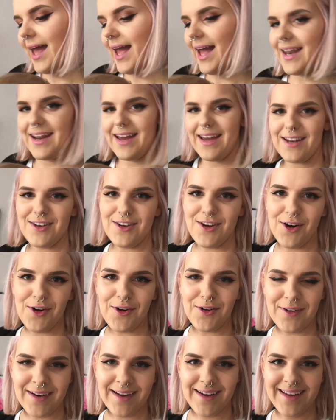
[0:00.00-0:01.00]
Had I
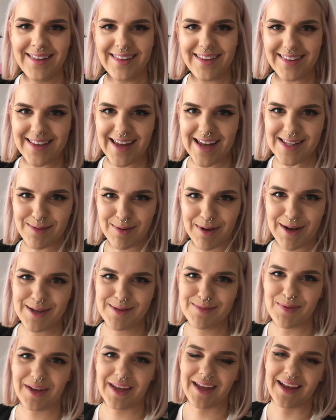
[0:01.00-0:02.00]
known that that's what I
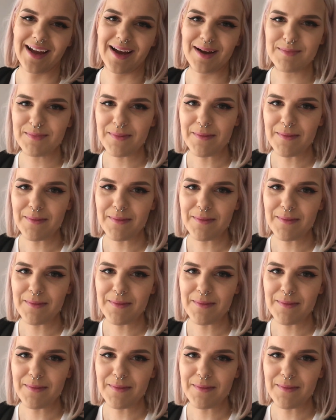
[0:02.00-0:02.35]
was picking up,